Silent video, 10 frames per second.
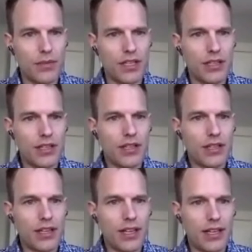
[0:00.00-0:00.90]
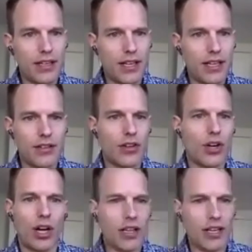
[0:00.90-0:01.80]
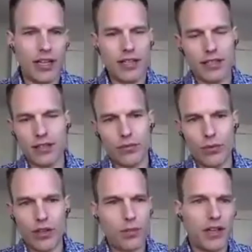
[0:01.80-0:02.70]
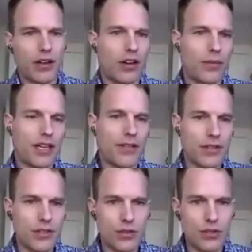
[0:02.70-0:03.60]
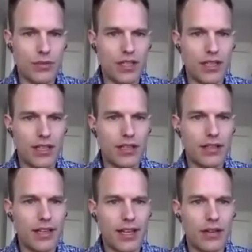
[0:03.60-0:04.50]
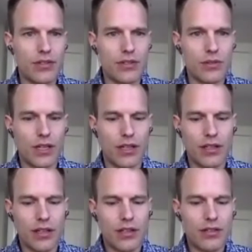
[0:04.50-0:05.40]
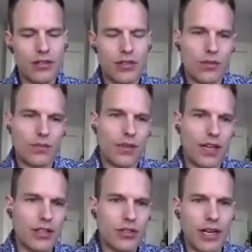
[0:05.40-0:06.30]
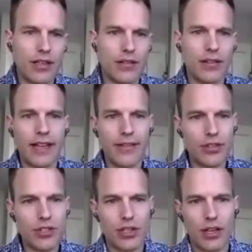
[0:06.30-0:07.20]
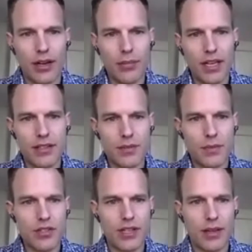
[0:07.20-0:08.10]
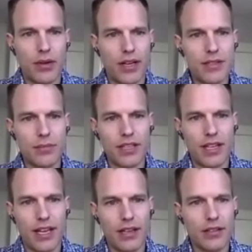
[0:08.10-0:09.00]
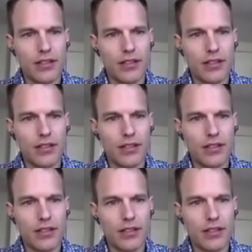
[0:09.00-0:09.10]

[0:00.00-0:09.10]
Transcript: me. And they're all connected with me on all my different social media accounts as well. So I try to leverage and automate as much as I possibly can